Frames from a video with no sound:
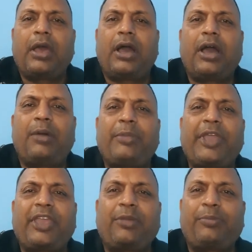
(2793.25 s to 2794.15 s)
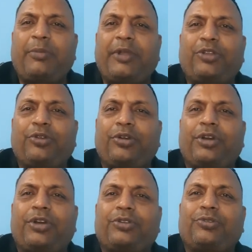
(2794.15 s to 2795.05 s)
Uh, making payment
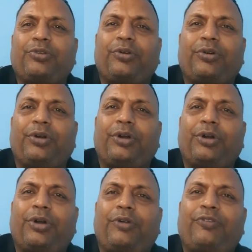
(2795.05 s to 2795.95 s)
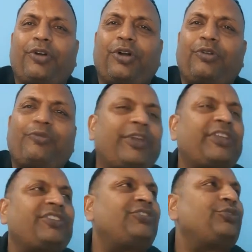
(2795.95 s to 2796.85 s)
uh, to, uh, of uh,
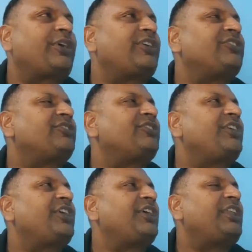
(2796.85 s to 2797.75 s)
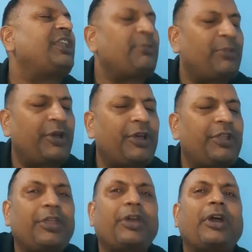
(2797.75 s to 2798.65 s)
wage, you can say
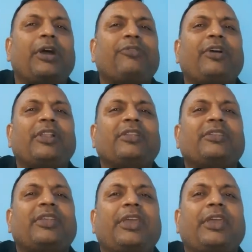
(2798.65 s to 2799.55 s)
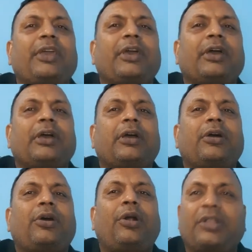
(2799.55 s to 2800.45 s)
labor, I'll say
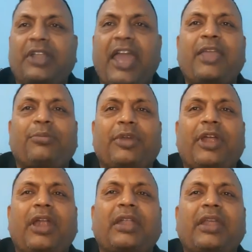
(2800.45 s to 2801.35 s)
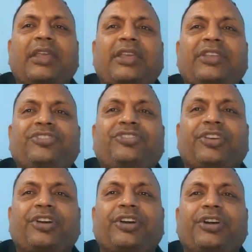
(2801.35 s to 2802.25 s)
on time, and is
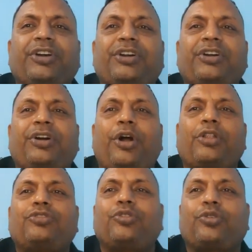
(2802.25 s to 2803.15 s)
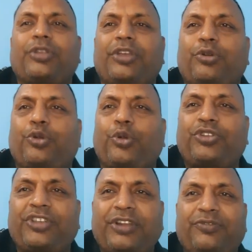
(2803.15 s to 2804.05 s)
also
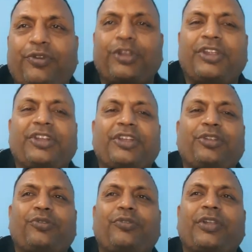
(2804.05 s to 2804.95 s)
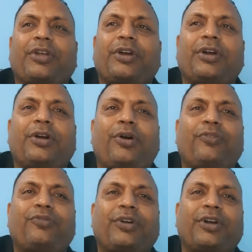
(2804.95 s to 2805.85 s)
crucial for the turnover of
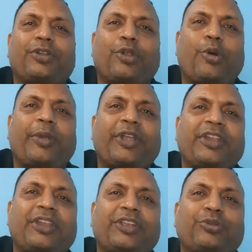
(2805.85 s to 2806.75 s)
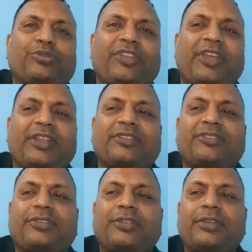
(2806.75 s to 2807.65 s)
raw material into
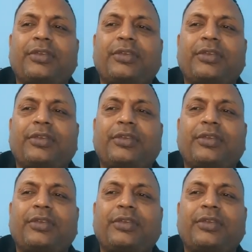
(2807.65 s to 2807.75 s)
sales.